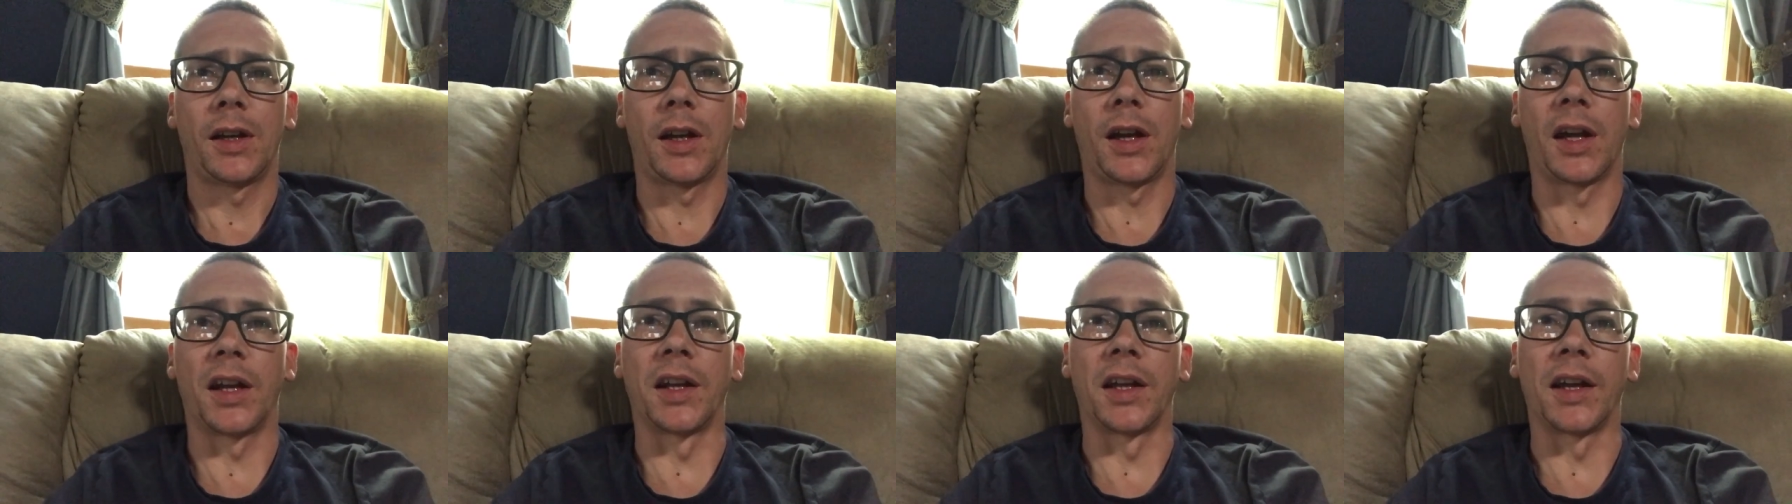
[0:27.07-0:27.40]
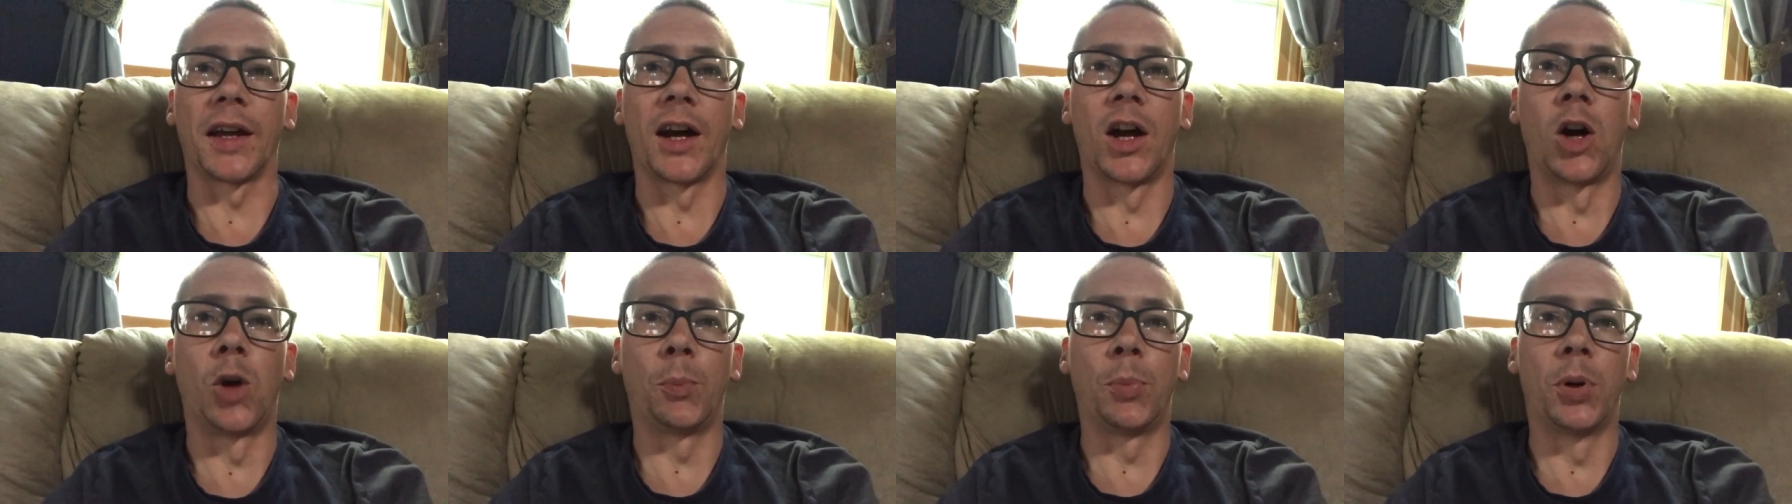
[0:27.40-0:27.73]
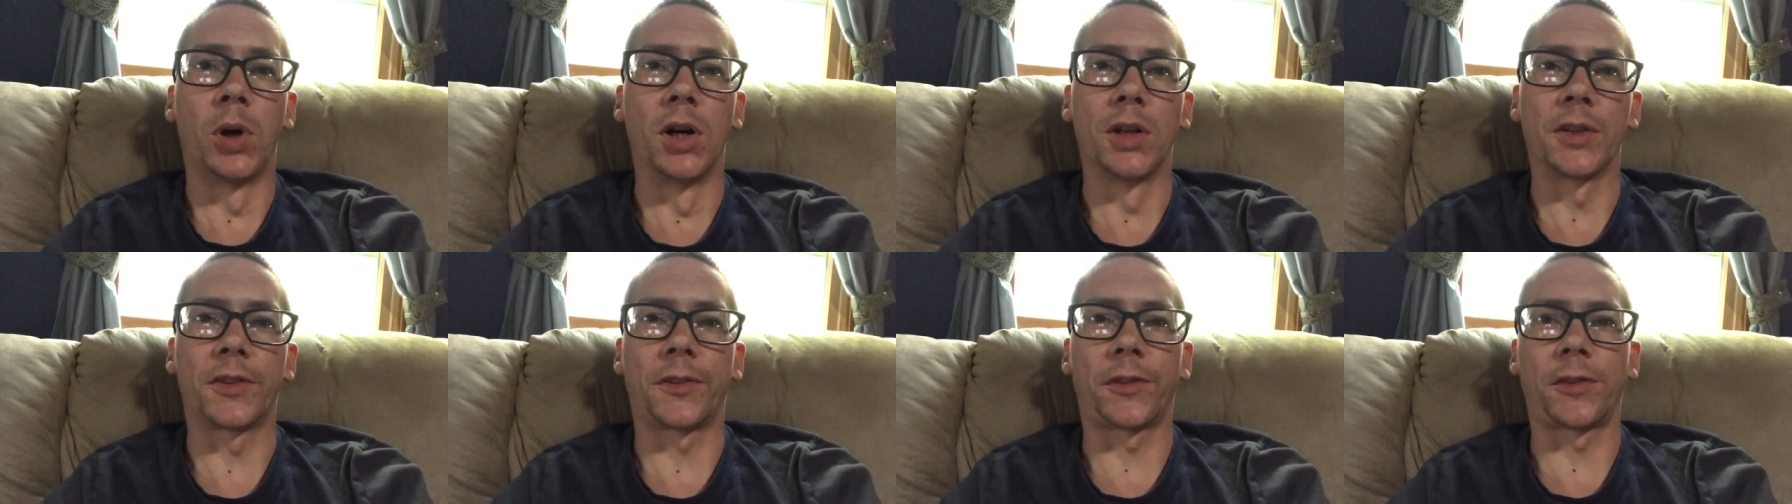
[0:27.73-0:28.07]
and it
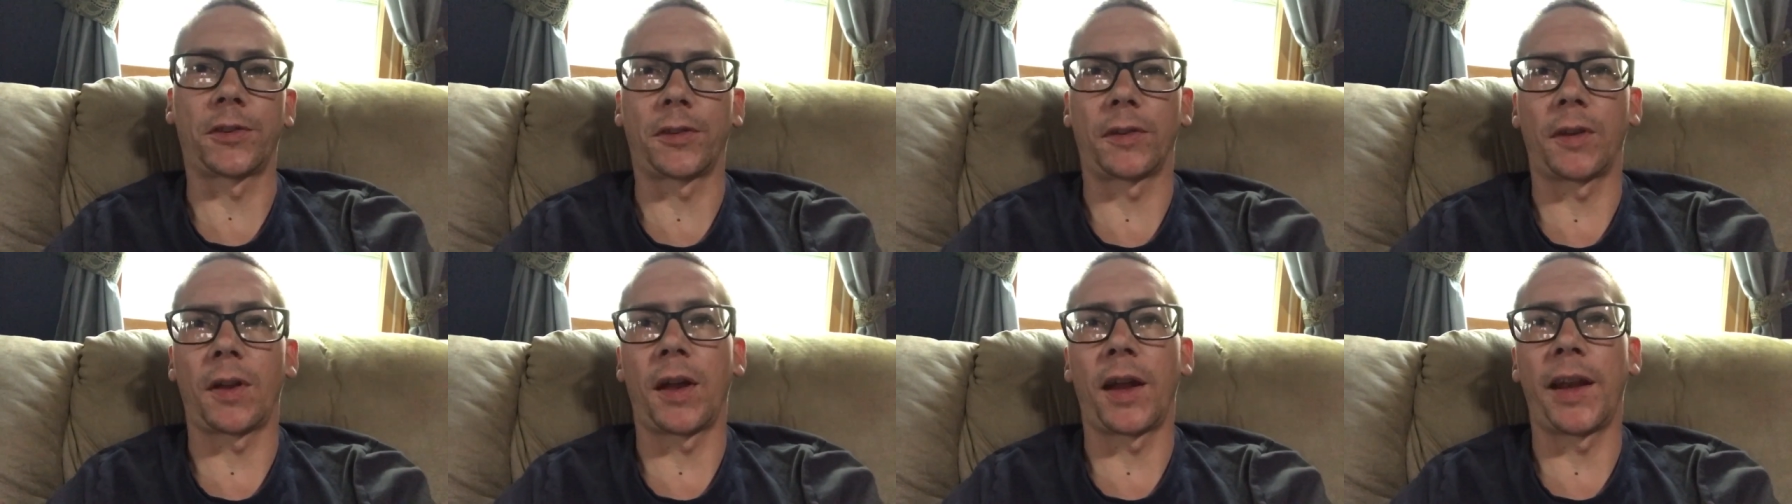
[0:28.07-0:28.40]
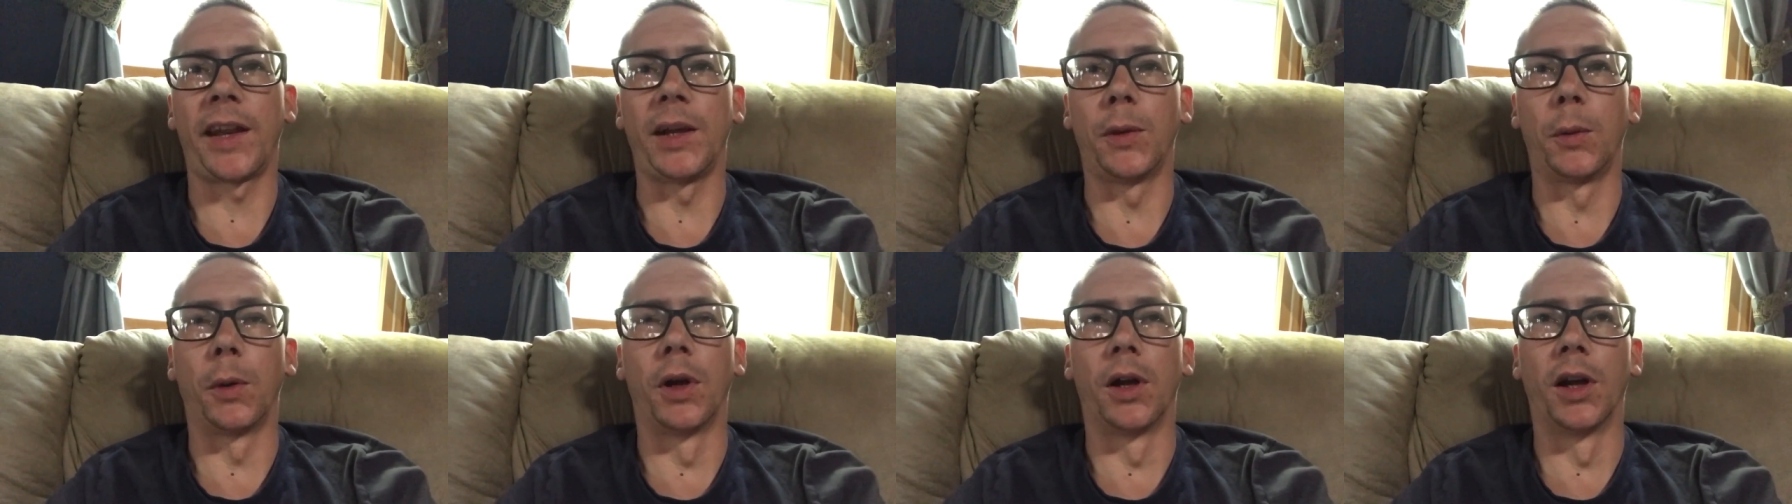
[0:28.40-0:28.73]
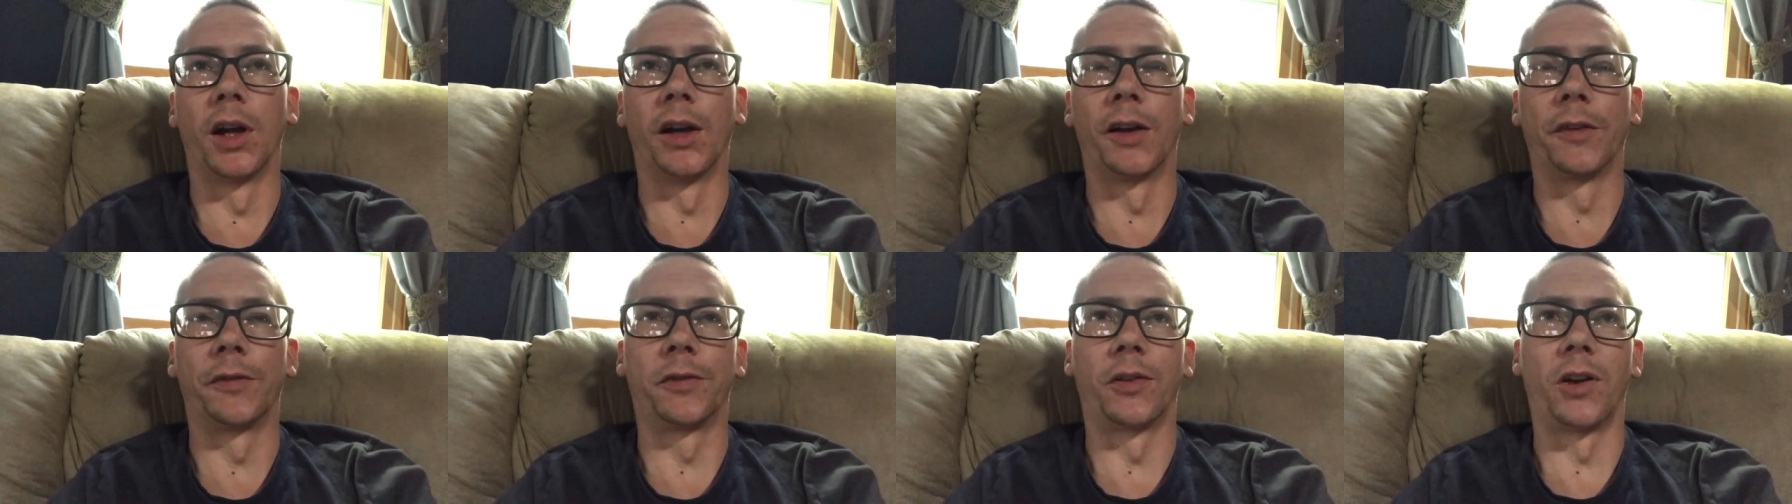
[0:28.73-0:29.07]
outputs
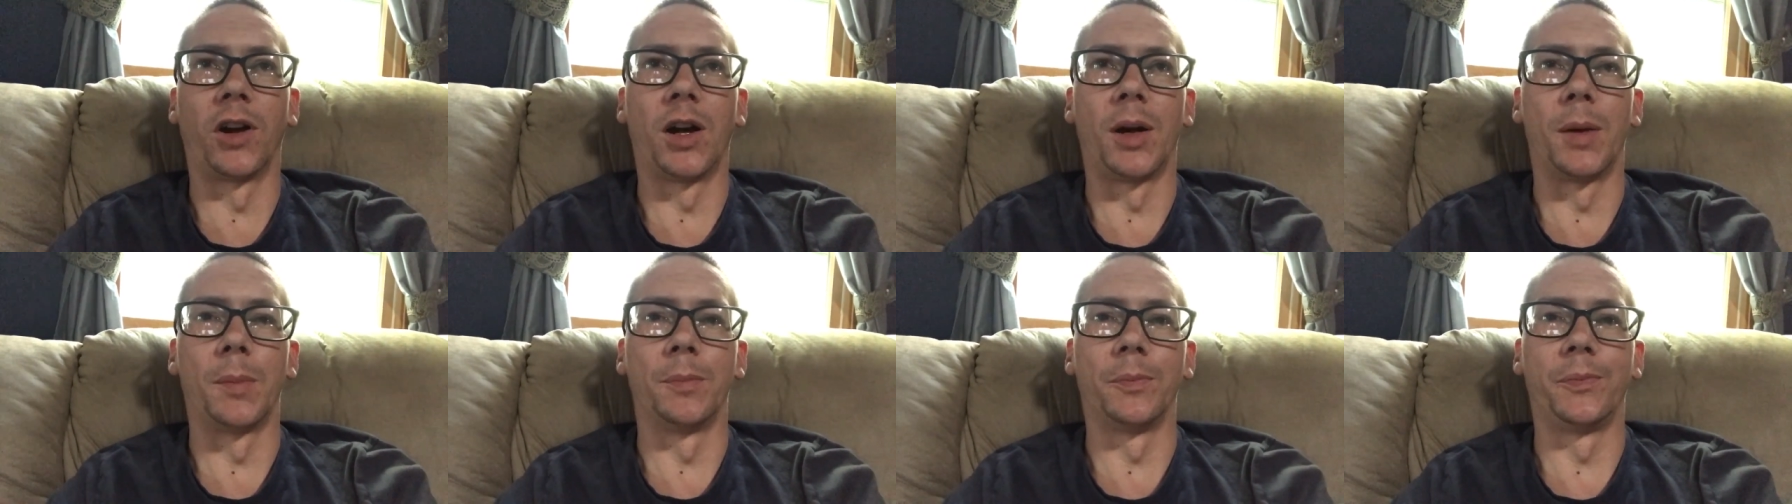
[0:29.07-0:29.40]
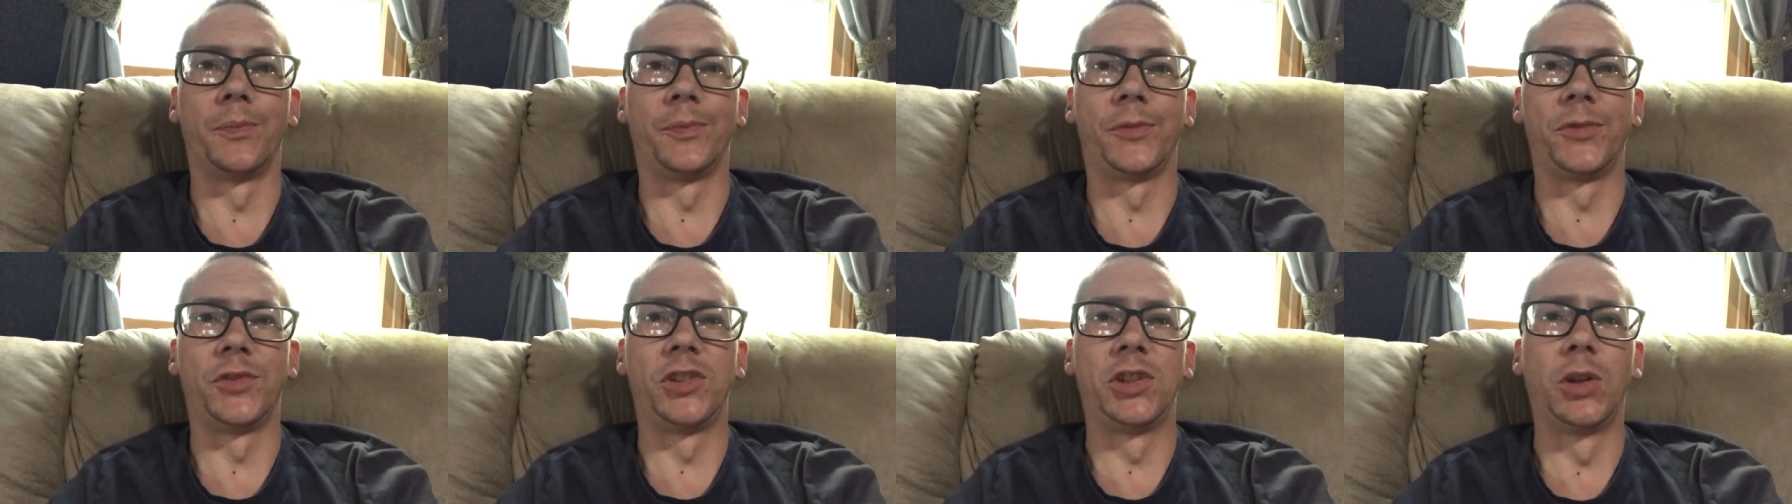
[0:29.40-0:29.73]
anywhere from